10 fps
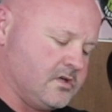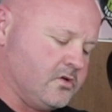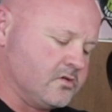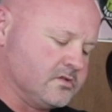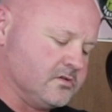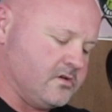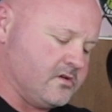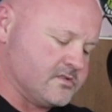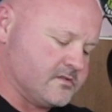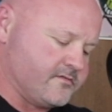along the
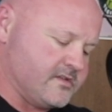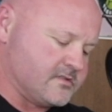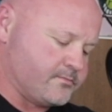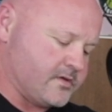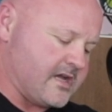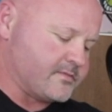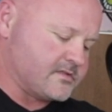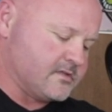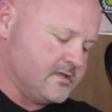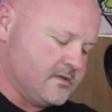lines of this
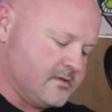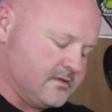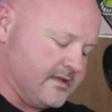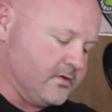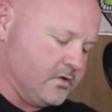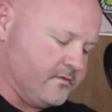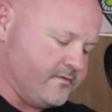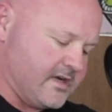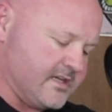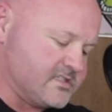perhaps level
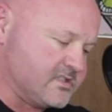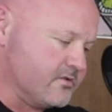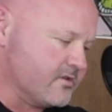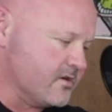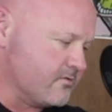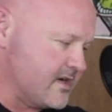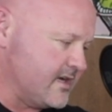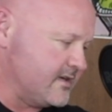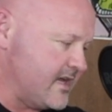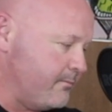of hysteria
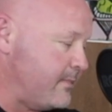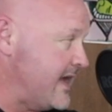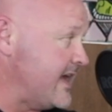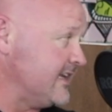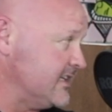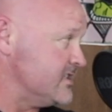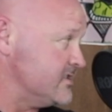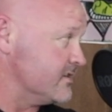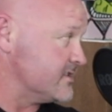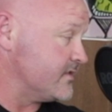around how bad
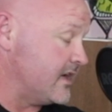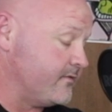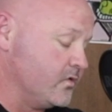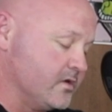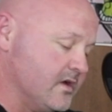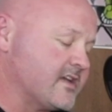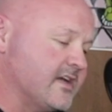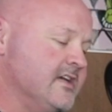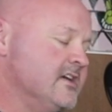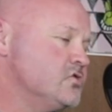energy drinks are for you.
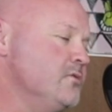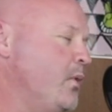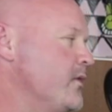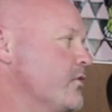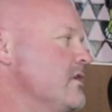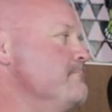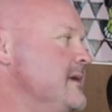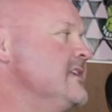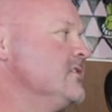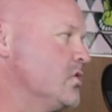Okay, 2.3
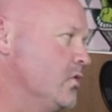million